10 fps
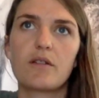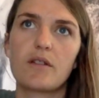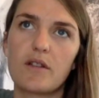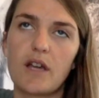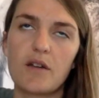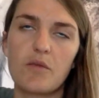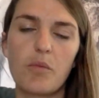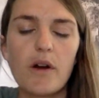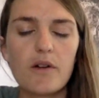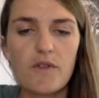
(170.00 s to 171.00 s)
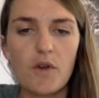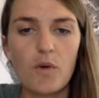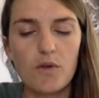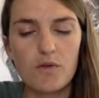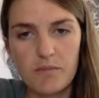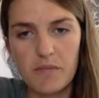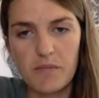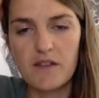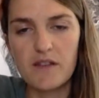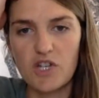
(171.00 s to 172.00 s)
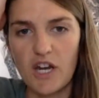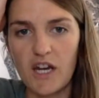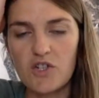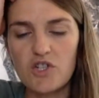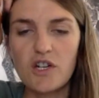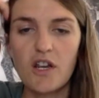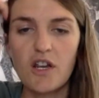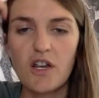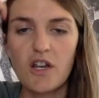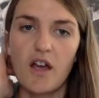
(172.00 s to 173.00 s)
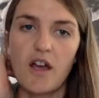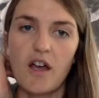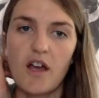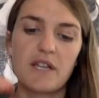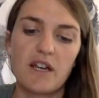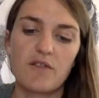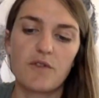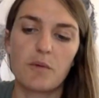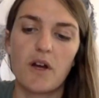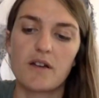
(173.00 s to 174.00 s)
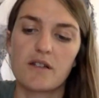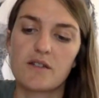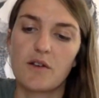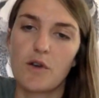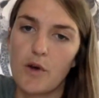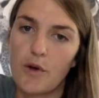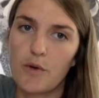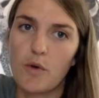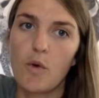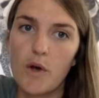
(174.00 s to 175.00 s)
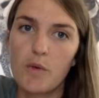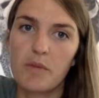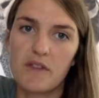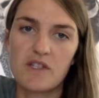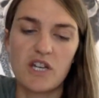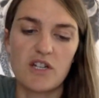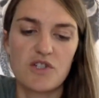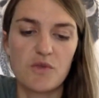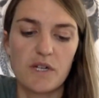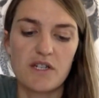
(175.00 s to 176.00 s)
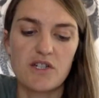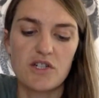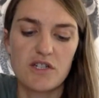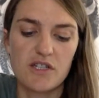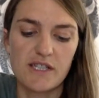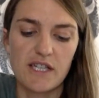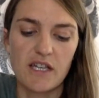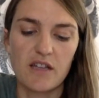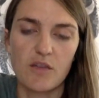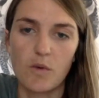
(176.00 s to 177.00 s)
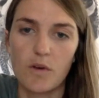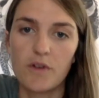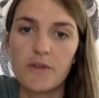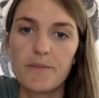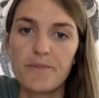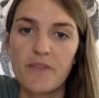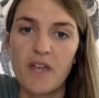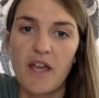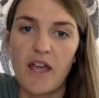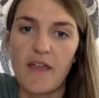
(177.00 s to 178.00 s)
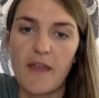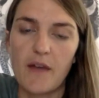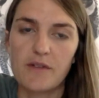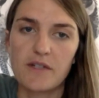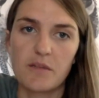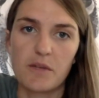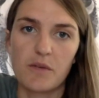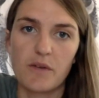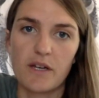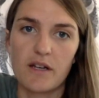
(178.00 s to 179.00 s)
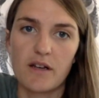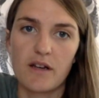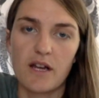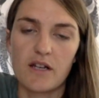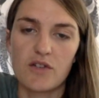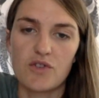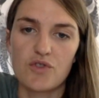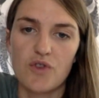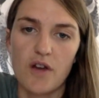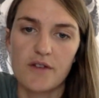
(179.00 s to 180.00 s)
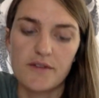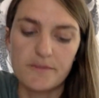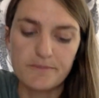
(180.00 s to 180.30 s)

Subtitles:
kind of part of the quote, "Be the change," taken from Gandhi's quote, "Be the change you wish to see in the world." And that was going to be written in straws.